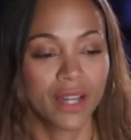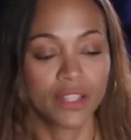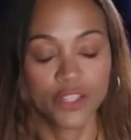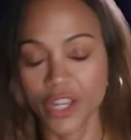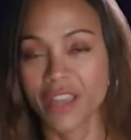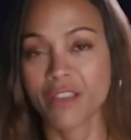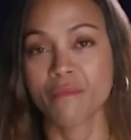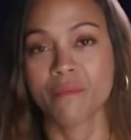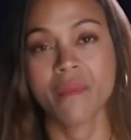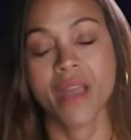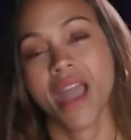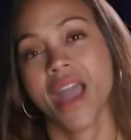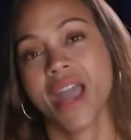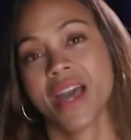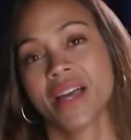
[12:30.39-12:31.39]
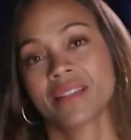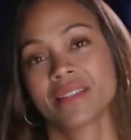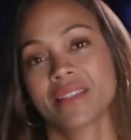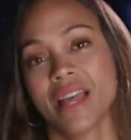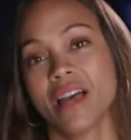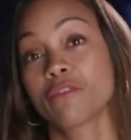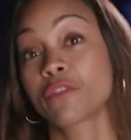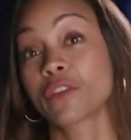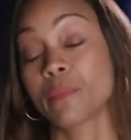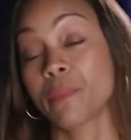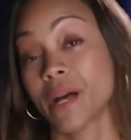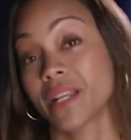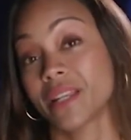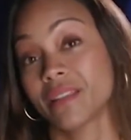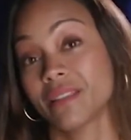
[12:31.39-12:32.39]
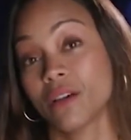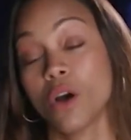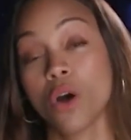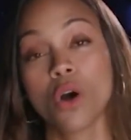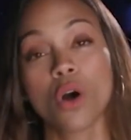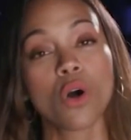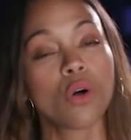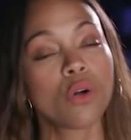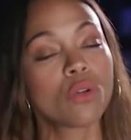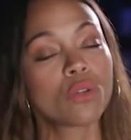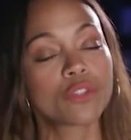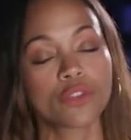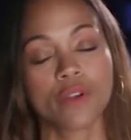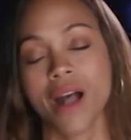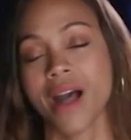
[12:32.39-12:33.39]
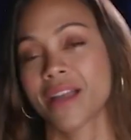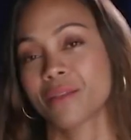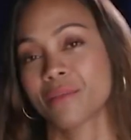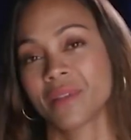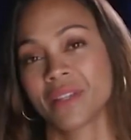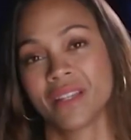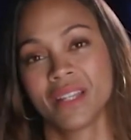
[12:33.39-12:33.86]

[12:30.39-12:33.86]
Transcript: Jim and everybody, the whole tribe,